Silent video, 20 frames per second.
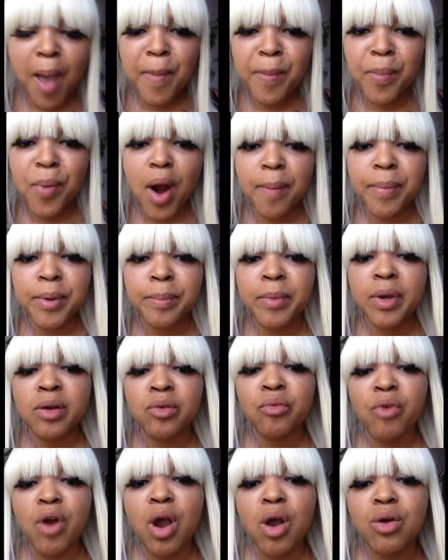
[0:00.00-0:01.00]
Barbie
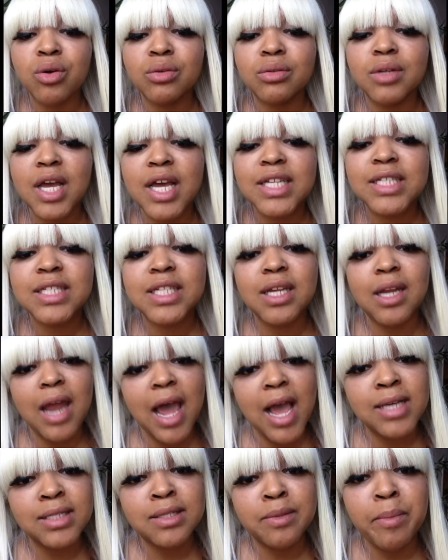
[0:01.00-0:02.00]
Monroe,
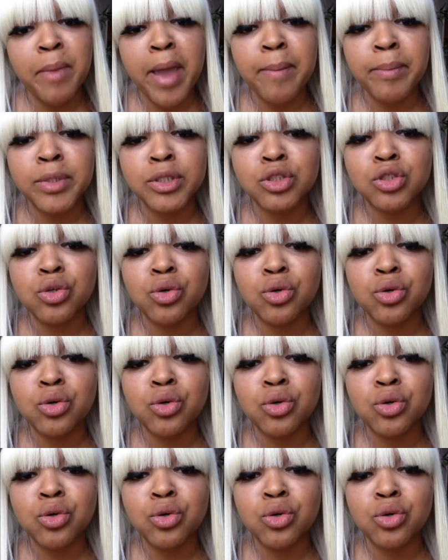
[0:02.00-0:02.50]
Deliza made me